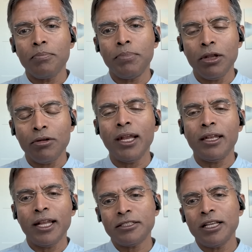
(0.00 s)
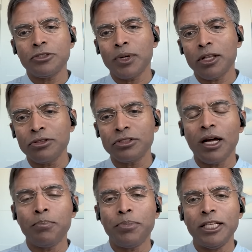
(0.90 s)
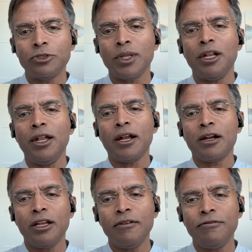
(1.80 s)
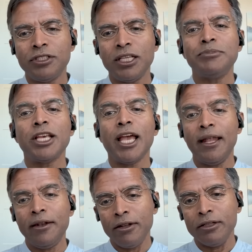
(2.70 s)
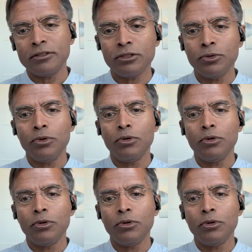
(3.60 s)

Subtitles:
But you're right. Tesla is one of those companies where the narrative seems endless.